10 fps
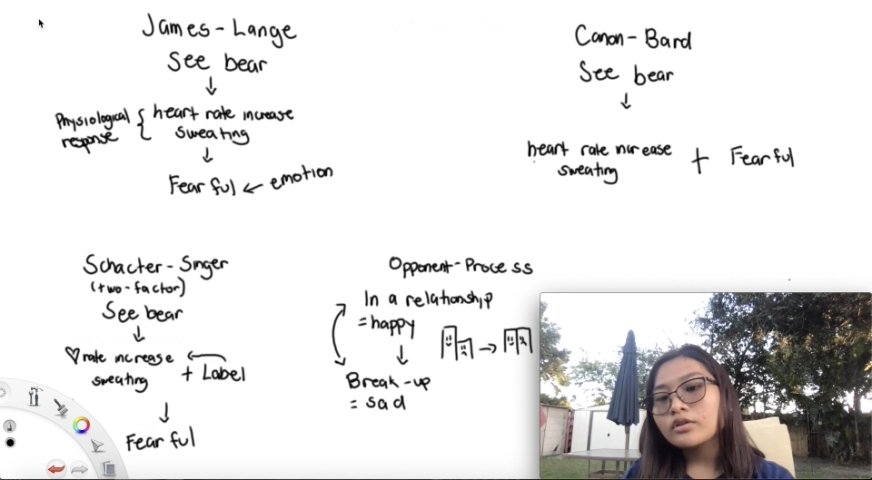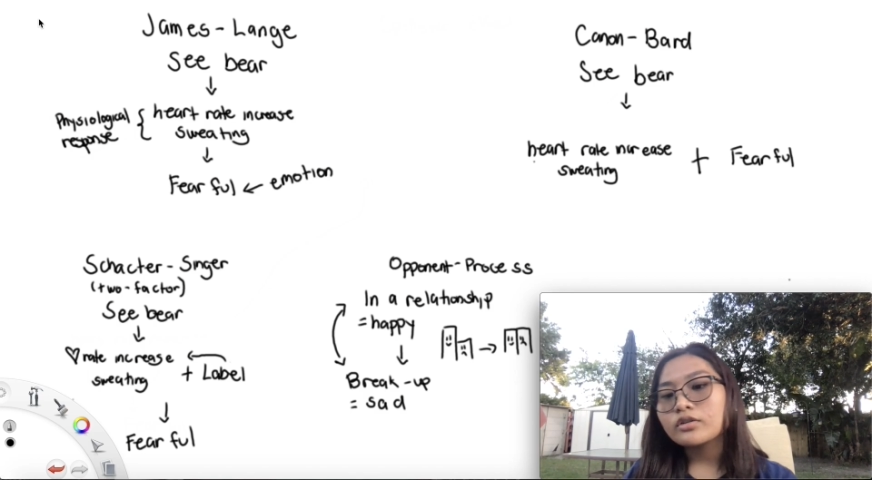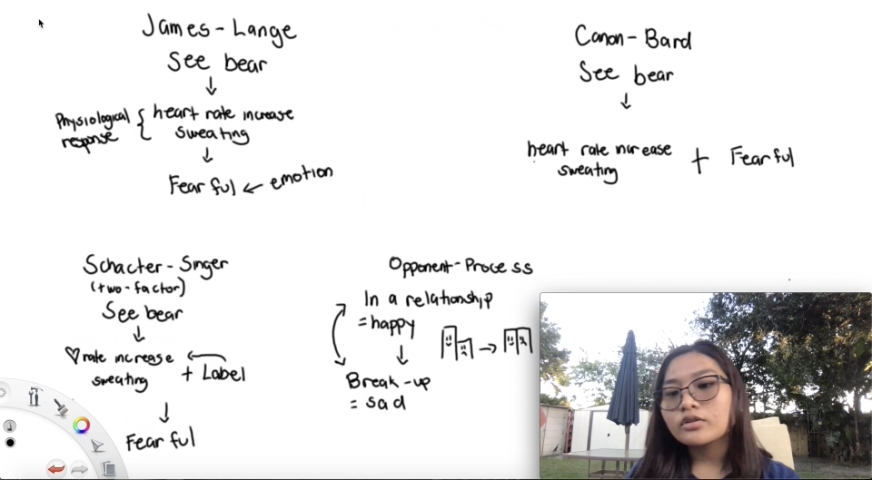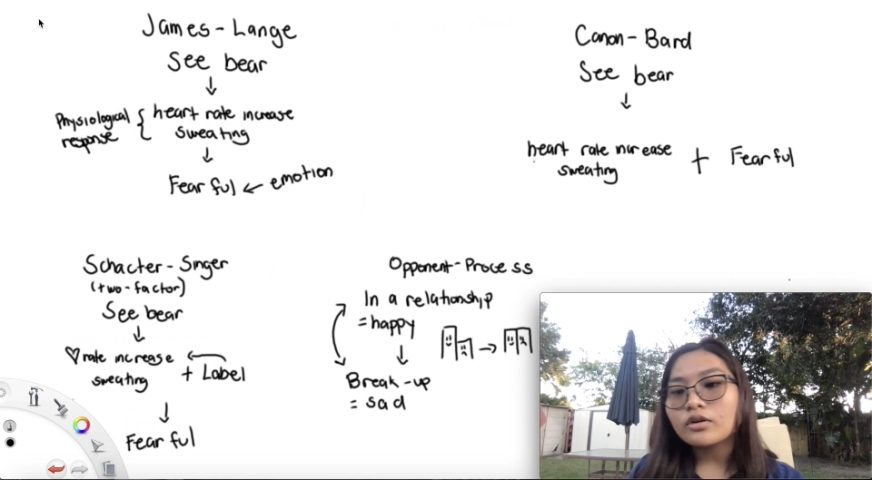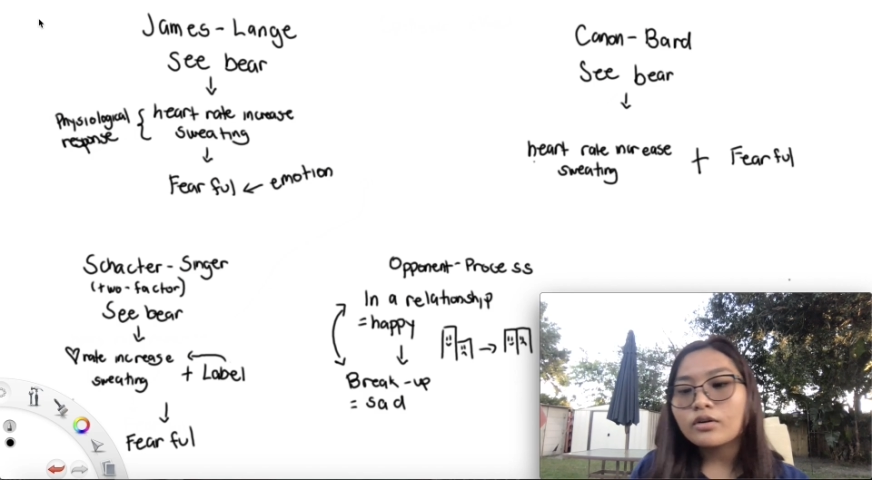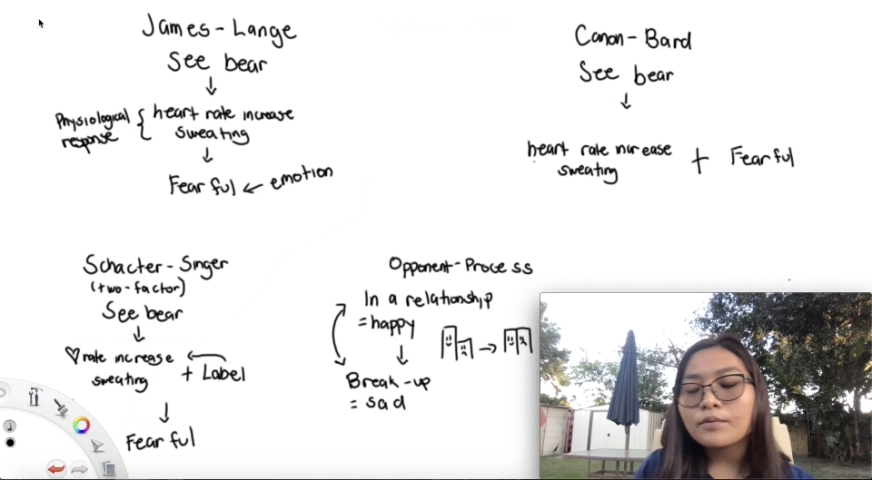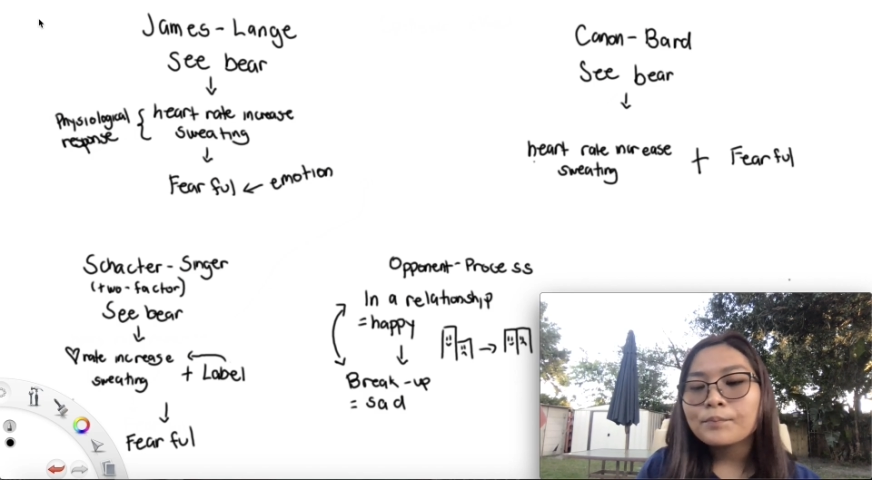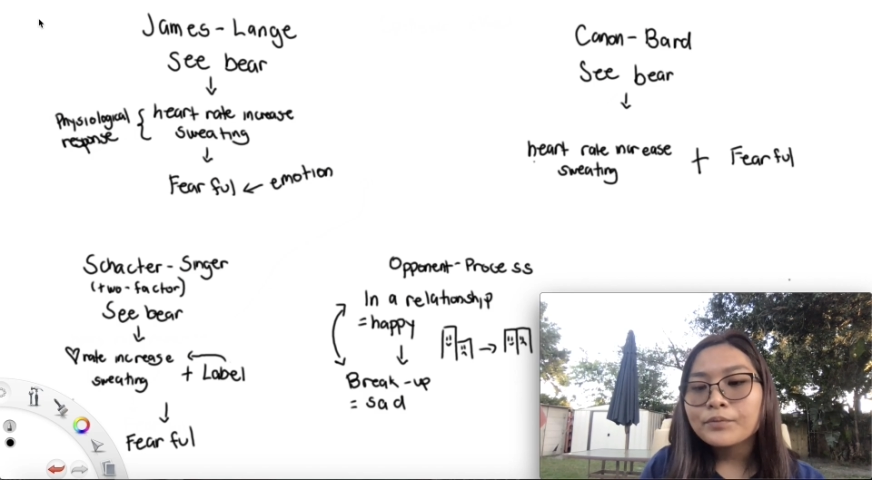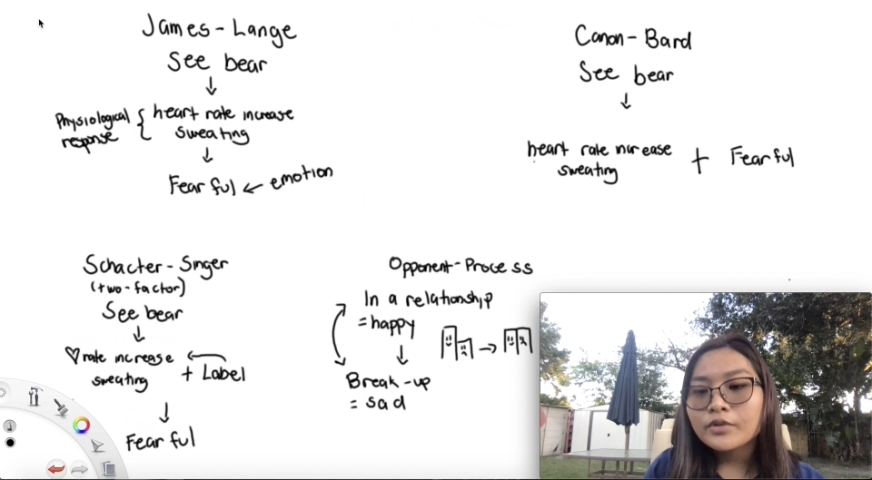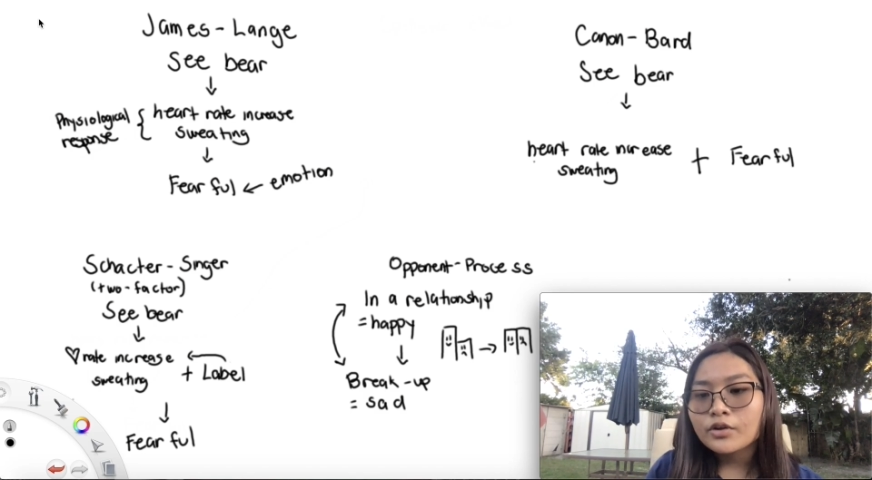So
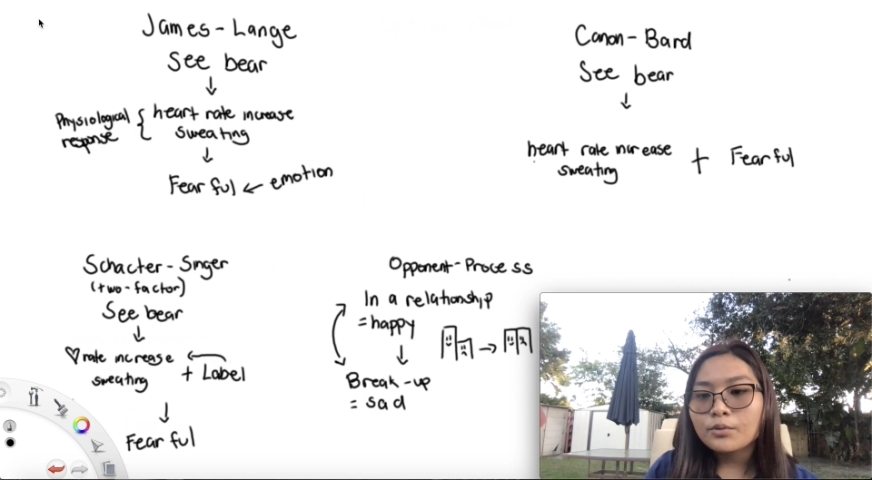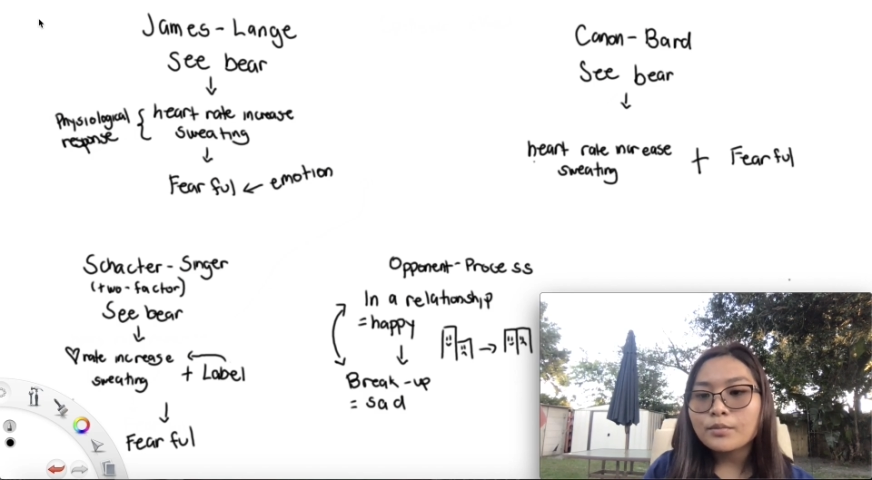you